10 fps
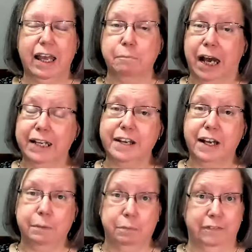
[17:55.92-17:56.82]
In my
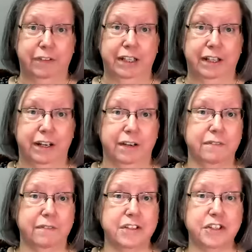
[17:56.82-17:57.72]
time living
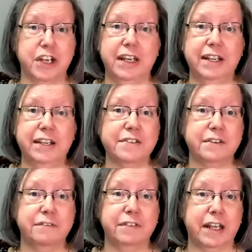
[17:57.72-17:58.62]
there, the Chinese
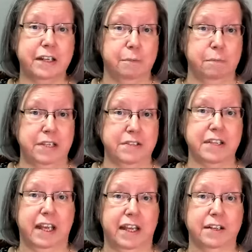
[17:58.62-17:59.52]
and Vietnamese
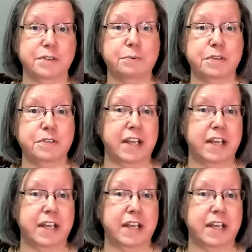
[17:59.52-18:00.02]
gangs were